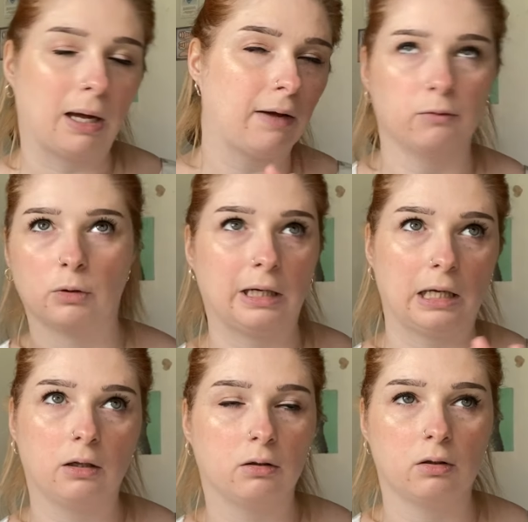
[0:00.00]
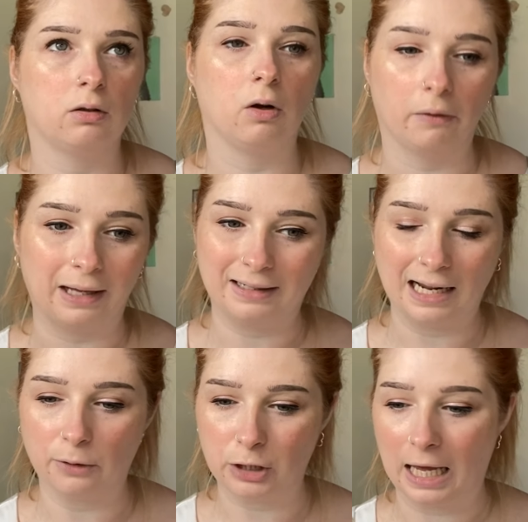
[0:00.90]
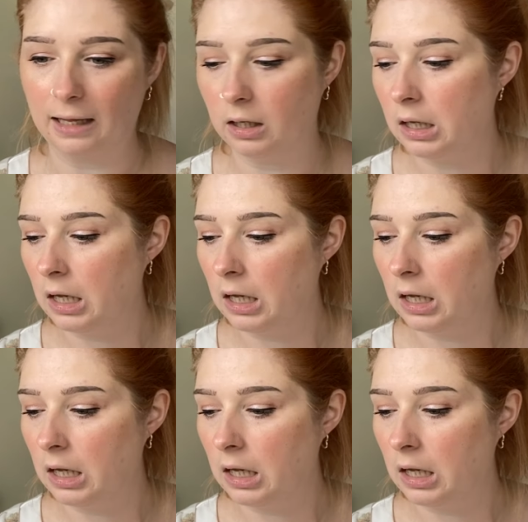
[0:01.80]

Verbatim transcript: I haven't really got that down yet.